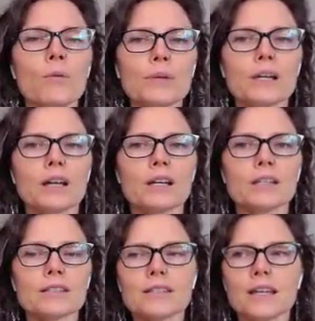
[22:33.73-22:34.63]

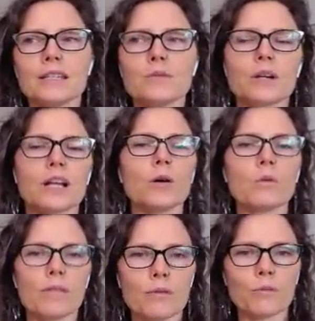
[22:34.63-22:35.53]
because you want to go
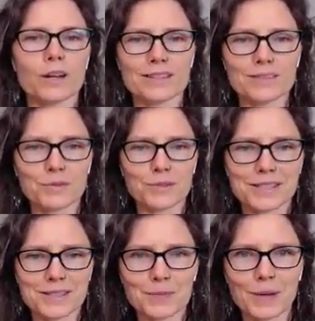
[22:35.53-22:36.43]
with
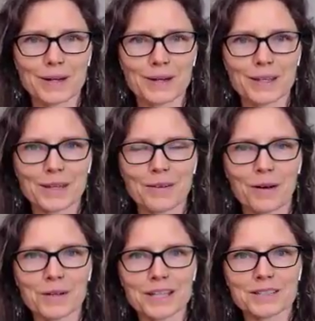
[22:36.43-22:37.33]
what's inspiring you
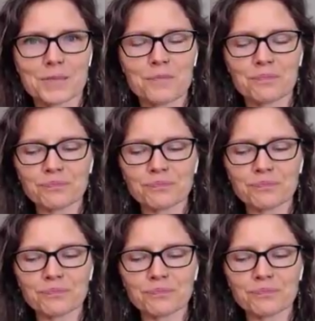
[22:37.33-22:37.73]
always.